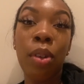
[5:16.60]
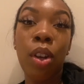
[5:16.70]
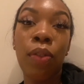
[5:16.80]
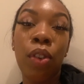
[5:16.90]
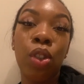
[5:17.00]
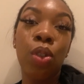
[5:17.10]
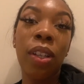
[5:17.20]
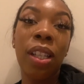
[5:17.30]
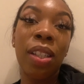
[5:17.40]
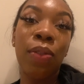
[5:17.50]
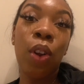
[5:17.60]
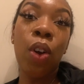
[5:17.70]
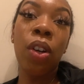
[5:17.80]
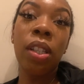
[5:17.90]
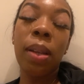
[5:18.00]
me know if you're enjoying these
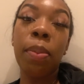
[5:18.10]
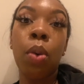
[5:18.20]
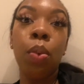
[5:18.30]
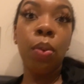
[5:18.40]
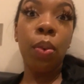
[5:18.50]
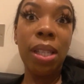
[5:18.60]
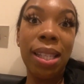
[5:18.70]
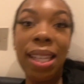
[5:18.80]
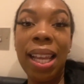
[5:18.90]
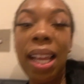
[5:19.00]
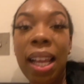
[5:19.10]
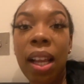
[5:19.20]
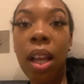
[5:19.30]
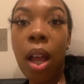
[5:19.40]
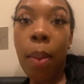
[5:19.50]
vlogs. Let me know what you want to
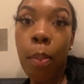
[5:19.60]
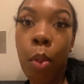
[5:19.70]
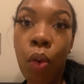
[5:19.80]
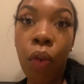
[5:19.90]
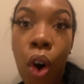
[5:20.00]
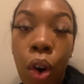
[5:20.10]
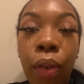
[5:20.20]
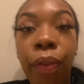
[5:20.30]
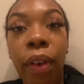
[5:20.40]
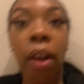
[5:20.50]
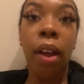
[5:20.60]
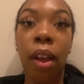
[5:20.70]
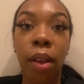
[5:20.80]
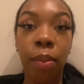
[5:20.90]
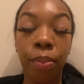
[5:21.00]
see more of
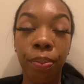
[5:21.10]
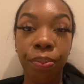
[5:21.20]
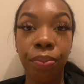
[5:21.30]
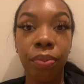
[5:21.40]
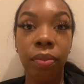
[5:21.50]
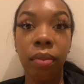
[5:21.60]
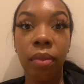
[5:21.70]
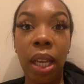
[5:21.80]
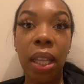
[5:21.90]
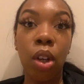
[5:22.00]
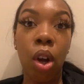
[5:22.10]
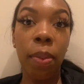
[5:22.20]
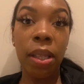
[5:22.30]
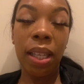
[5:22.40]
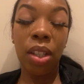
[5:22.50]
in the
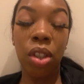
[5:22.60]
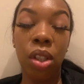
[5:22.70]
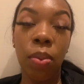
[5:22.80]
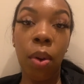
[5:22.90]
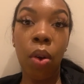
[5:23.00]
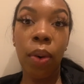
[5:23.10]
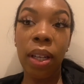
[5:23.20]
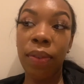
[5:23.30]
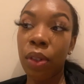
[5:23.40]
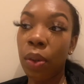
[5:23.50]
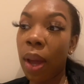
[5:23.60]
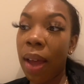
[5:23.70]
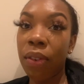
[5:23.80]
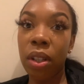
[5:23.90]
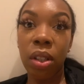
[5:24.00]
comment section as well. And if you
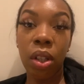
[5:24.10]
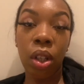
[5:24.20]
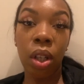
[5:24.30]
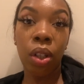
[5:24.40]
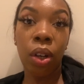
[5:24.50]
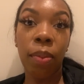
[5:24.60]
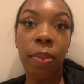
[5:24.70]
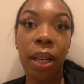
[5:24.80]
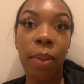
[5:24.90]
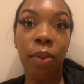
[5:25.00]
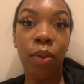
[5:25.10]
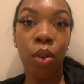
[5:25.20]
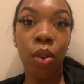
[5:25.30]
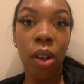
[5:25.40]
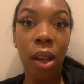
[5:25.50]
haven't, you know, been here
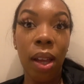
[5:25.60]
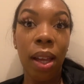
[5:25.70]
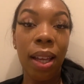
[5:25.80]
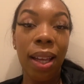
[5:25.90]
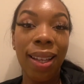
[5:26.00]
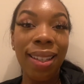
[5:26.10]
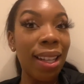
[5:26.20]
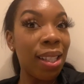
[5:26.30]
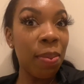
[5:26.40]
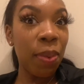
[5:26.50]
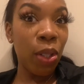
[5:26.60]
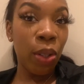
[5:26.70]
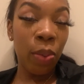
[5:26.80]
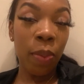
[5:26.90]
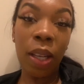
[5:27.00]
before, nice to meet
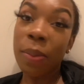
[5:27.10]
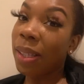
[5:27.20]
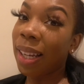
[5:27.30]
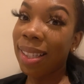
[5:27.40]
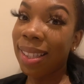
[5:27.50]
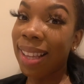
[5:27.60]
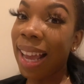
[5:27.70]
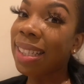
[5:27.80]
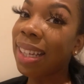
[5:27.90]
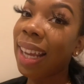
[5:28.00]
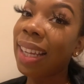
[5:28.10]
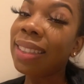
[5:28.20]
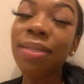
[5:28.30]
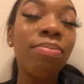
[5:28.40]
you. My name is Alexis Ajay.